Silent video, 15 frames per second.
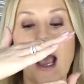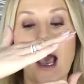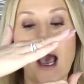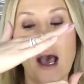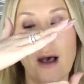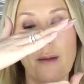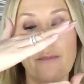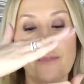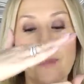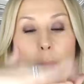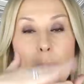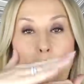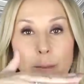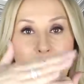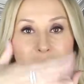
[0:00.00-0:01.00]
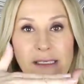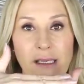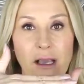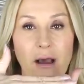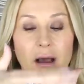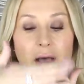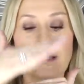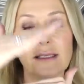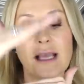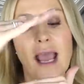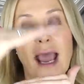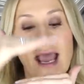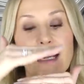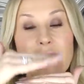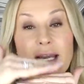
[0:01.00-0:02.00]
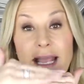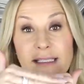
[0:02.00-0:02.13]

bumpy scars and